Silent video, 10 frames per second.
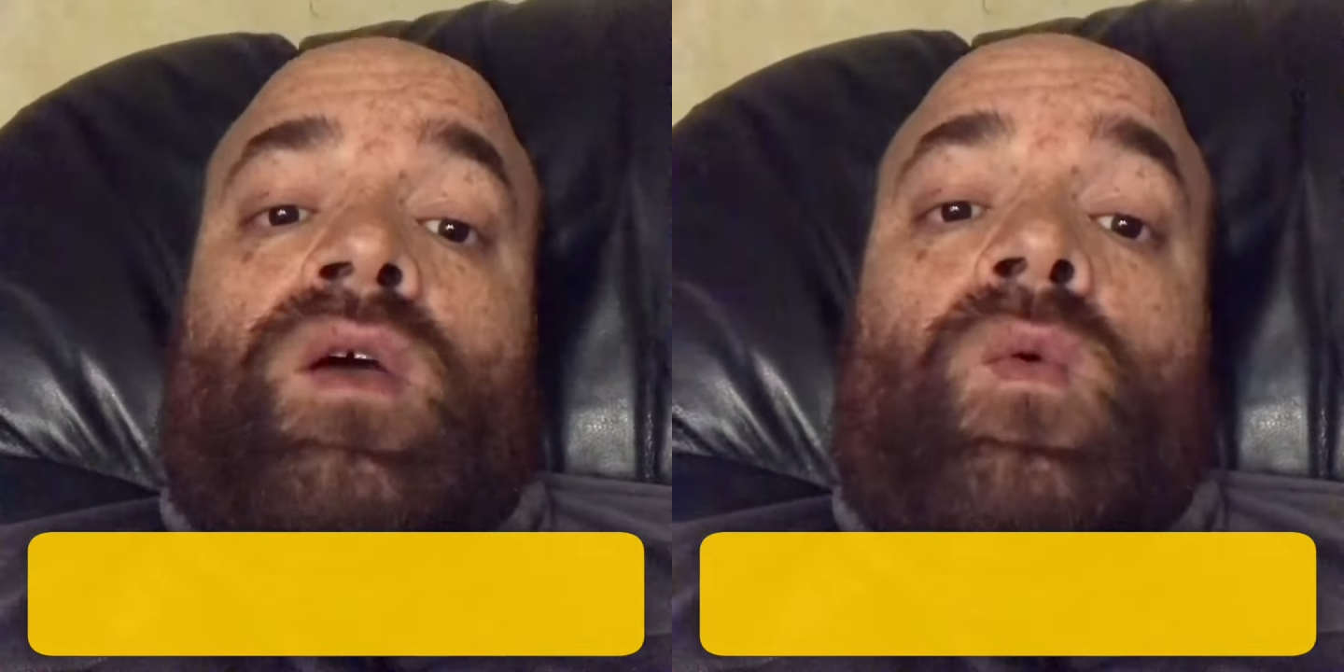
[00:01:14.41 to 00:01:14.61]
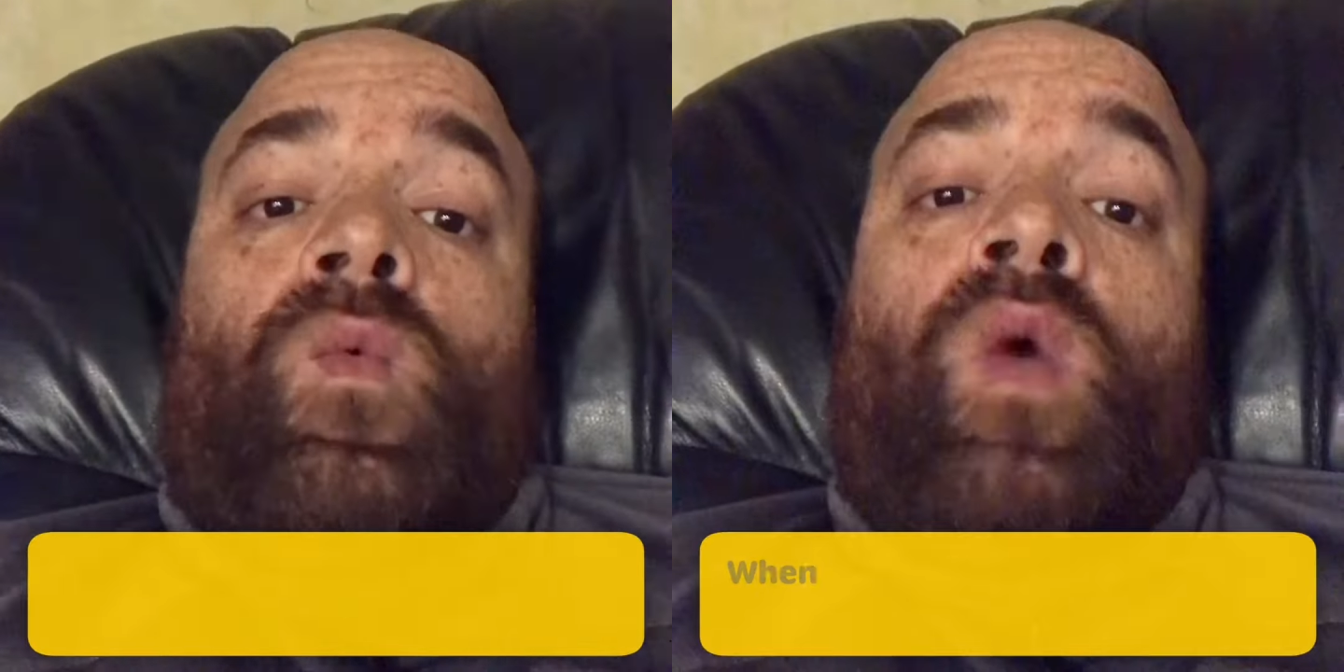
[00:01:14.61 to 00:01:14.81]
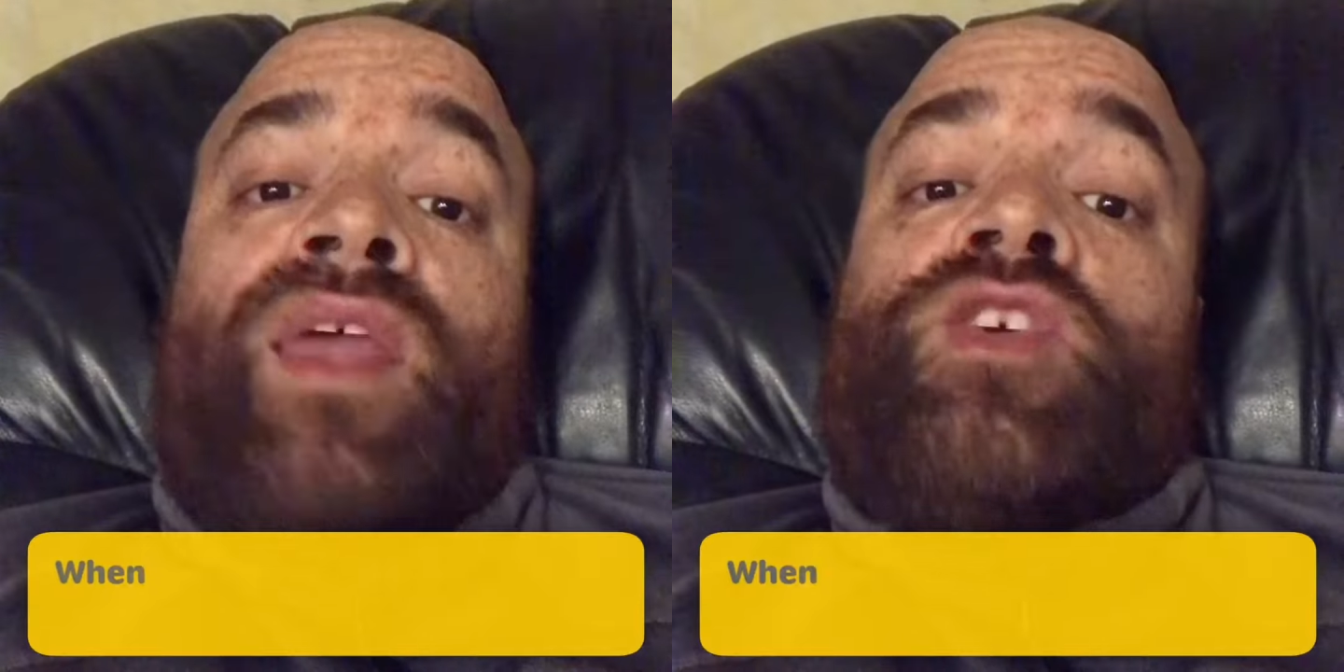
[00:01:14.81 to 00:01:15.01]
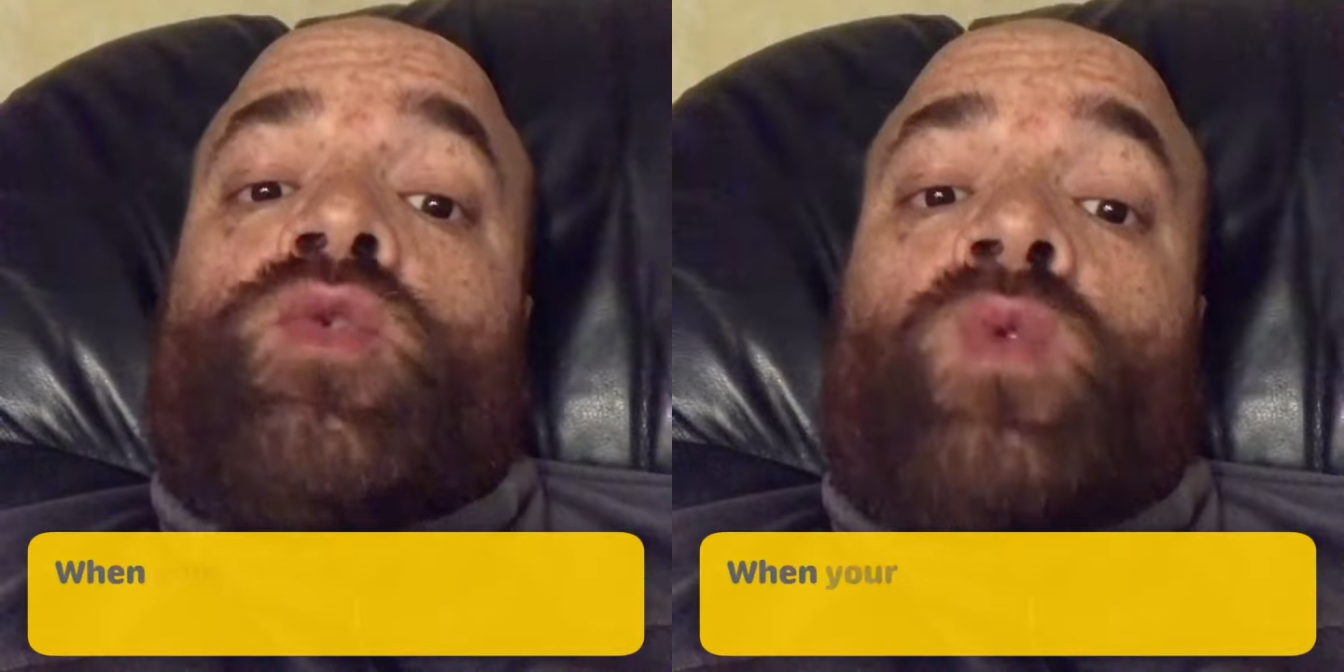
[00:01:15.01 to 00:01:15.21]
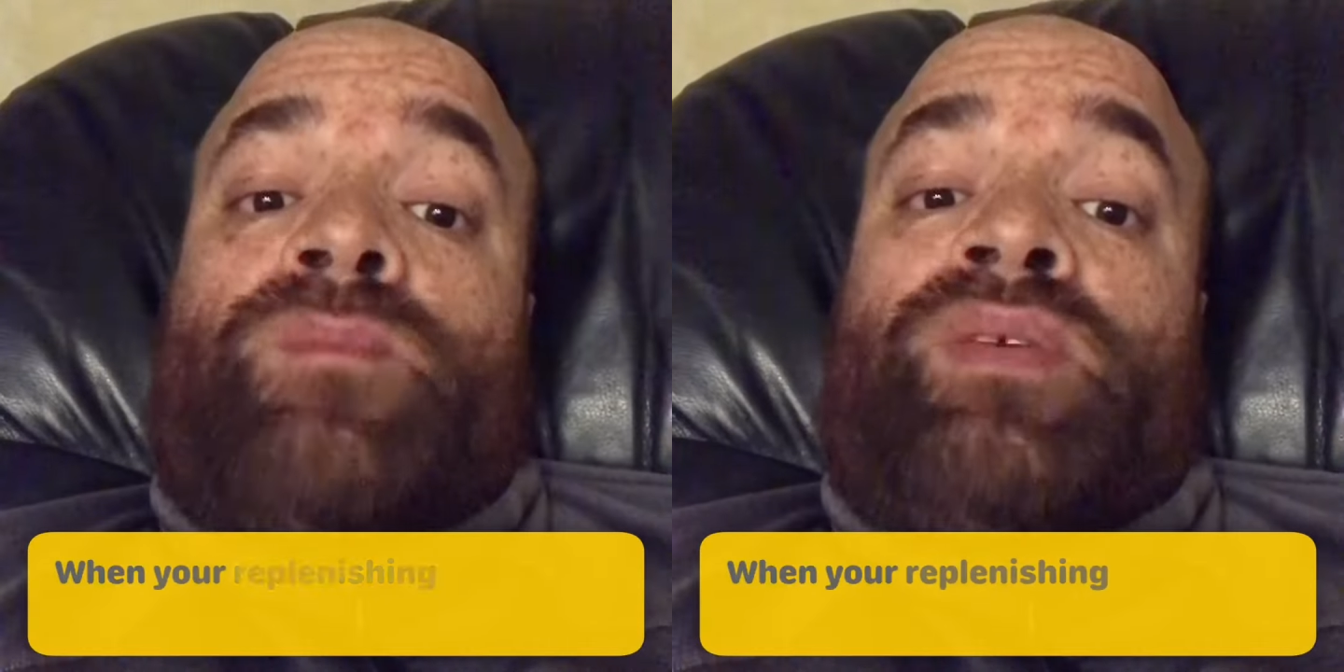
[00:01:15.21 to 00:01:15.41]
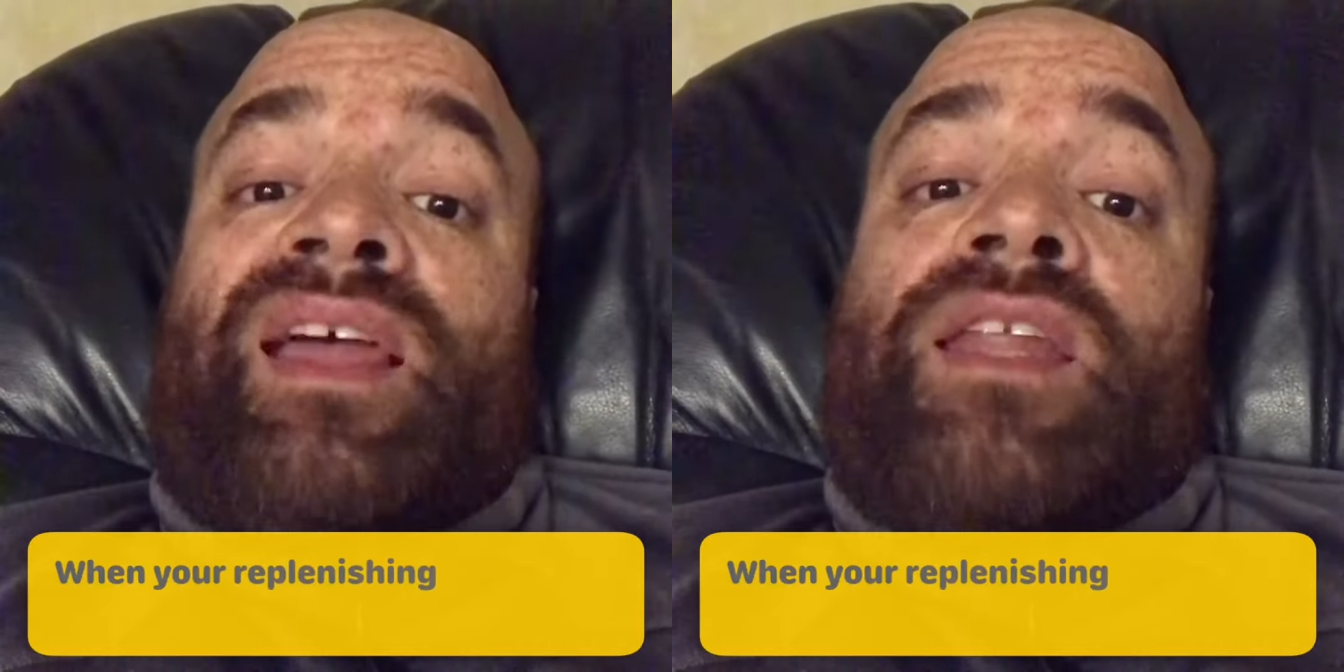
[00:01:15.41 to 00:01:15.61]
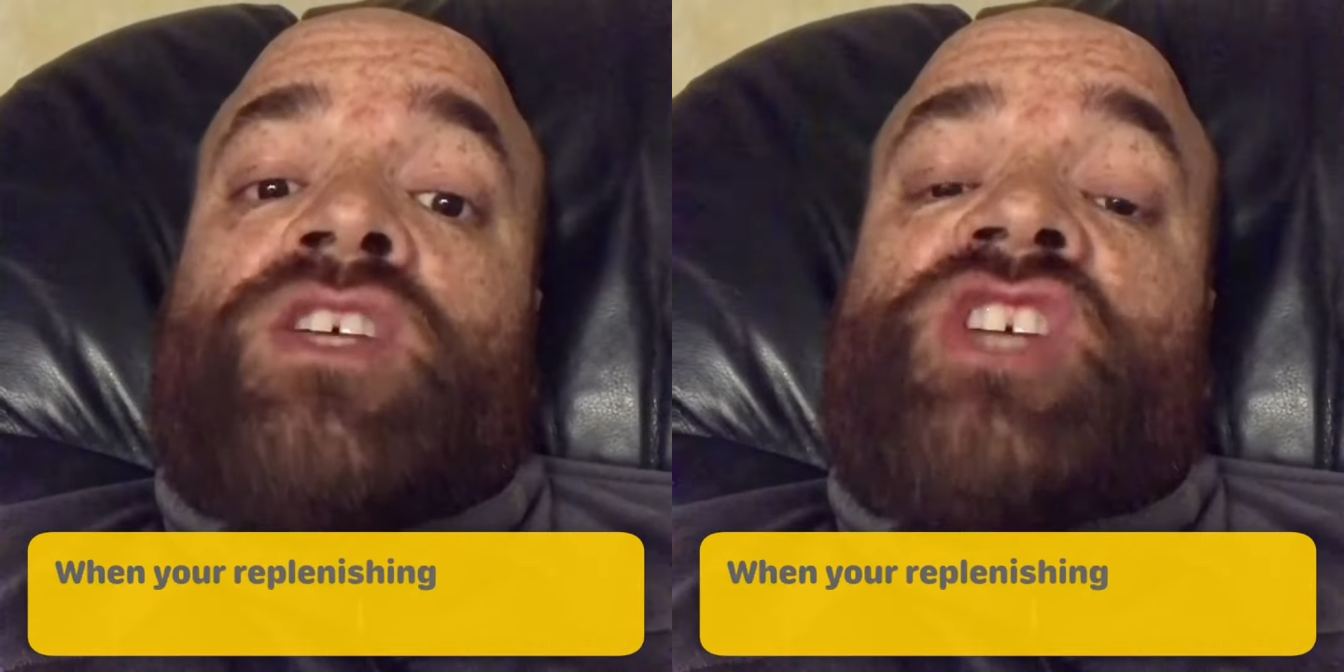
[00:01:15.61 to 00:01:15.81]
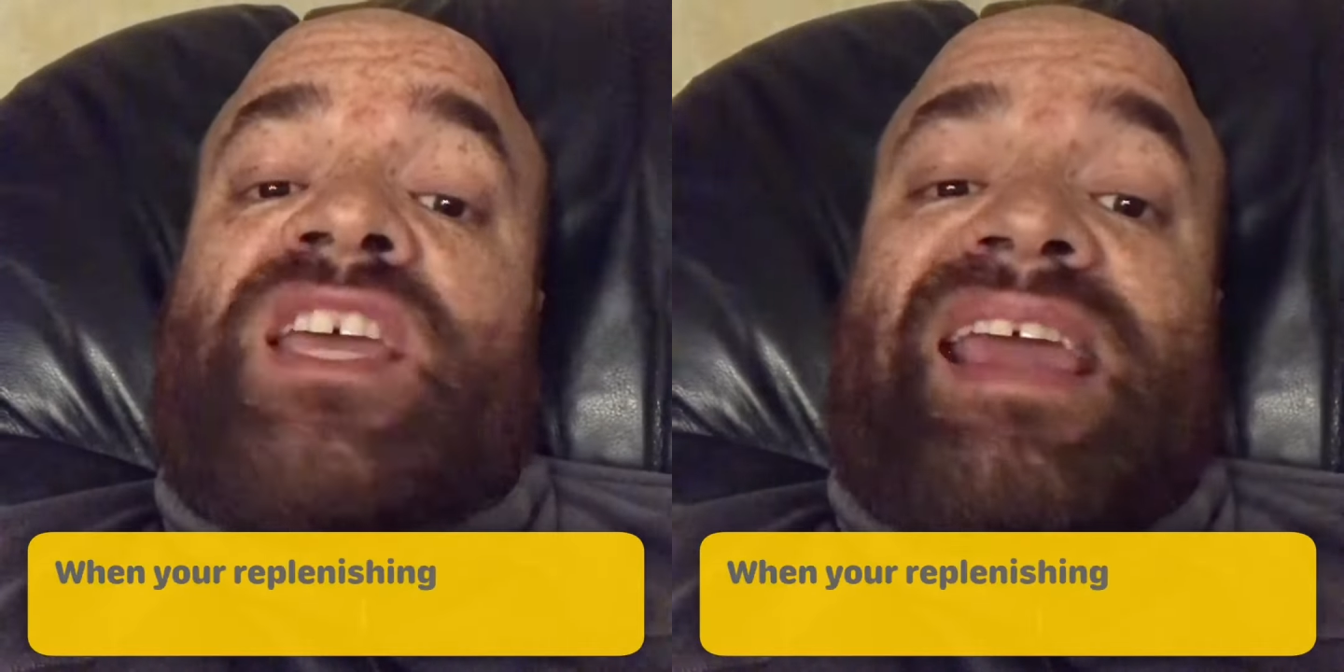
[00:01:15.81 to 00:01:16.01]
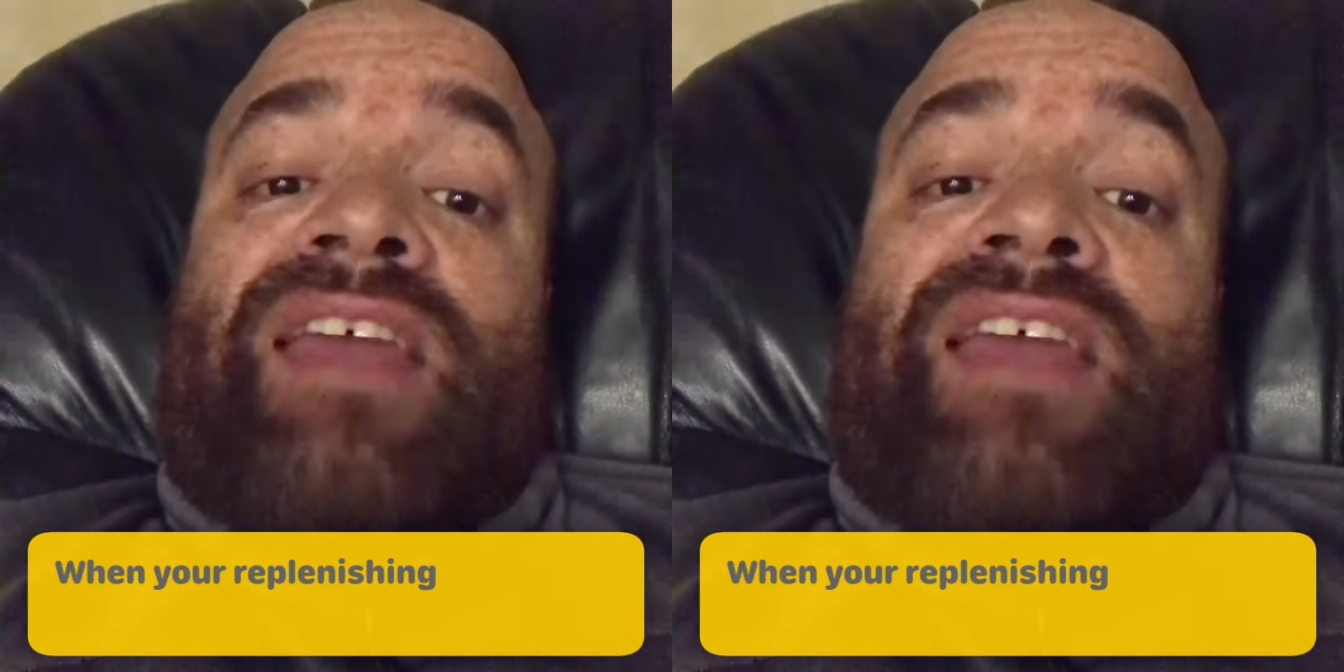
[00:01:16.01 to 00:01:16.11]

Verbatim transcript: When you're replenishing